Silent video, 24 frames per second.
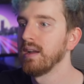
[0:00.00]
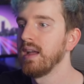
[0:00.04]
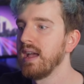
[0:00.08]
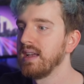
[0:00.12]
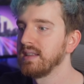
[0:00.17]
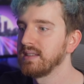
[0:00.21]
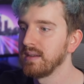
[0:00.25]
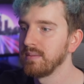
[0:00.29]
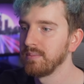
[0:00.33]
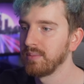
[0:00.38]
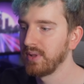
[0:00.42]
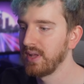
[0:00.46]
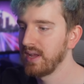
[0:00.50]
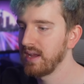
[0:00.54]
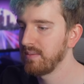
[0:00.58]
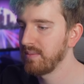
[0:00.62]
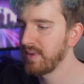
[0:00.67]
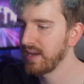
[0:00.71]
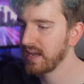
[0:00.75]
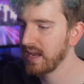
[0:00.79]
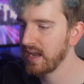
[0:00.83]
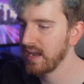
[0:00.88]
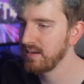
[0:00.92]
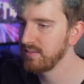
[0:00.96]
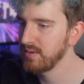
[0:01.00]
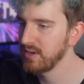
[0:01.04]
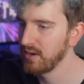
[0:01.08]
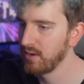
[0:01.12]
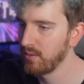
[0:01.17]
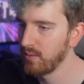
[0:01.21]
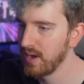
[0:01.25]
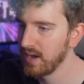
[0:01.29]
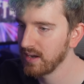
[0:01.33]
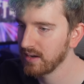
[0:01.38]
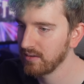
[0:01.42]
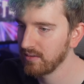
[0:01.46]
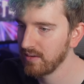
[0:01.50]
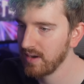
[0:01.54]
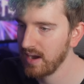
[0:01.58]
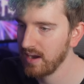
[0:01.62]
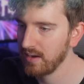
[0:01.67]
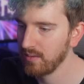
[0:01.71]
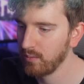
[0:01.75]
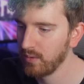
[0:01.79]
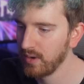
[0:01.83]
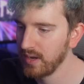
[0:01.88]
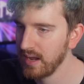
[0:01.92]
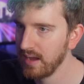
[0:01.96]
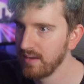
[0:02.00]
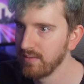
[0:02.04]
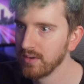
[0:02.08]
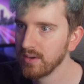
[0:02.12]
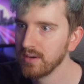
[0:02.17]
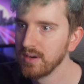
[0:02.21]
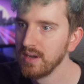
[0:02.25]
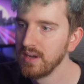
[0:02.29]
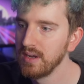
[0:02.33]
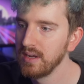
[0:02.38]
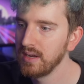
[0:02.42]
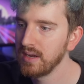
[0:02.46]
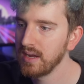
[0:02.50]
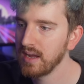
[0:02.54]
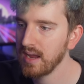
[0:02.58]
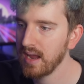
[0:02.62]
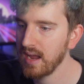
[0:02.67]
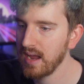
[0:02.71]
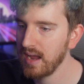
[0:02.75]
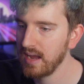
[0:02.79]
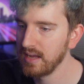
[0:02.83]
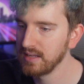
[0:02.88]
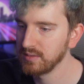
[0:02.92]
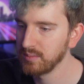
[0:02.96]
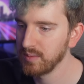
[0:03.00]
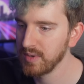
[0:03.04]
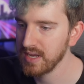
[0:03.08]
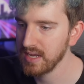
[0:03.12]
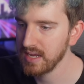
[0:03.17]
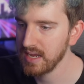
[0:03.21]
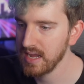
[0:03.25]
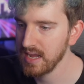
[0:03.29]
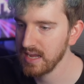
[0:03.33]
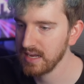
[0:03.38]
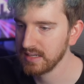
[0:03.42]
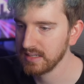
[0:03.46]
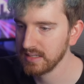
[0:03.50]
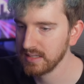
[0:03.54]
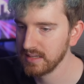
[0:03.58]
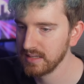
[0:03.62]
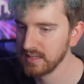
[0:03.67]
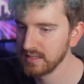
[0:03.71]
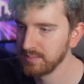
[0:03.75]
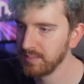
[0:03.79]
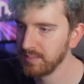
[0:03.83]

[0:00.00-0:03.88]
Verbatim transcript: as I'm playing my game, walking around, whatever, as we hit this